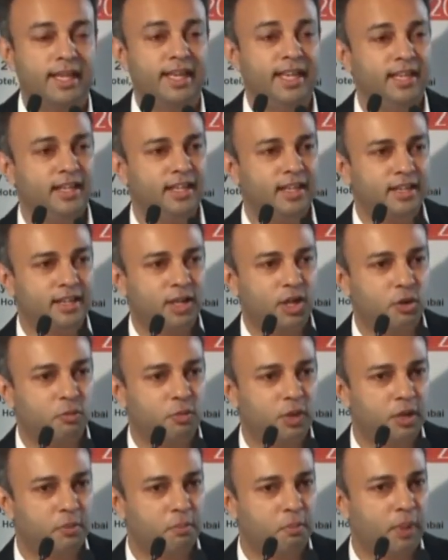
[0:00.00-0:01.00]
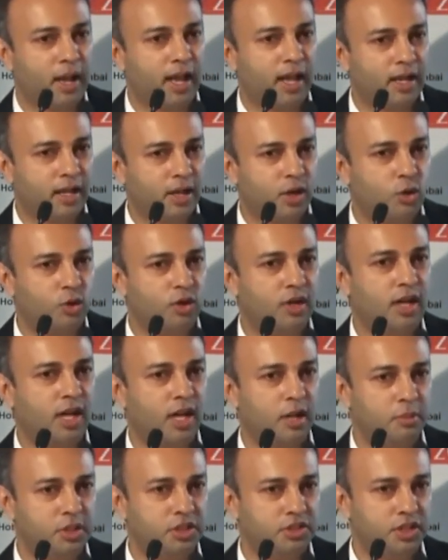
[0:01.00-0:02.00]
Intergovernment Panel on
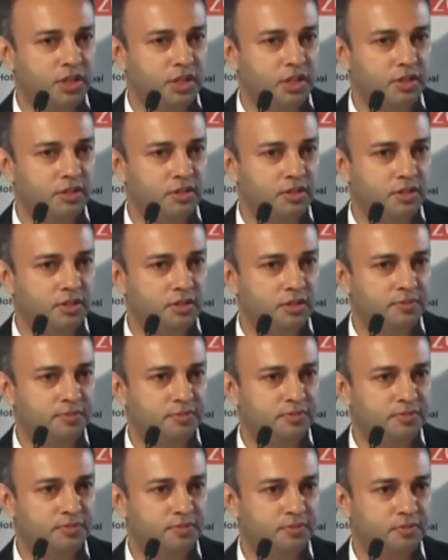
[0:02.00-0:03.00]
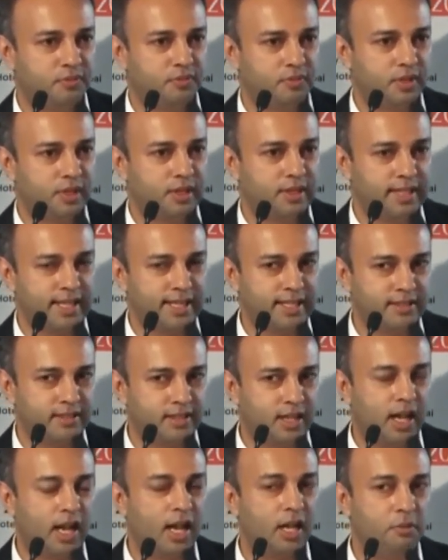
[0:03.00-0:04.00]
Climate Change, that's the
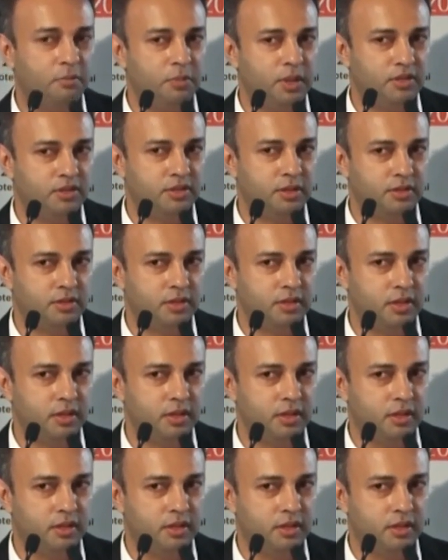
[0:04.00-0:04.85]
IPCC,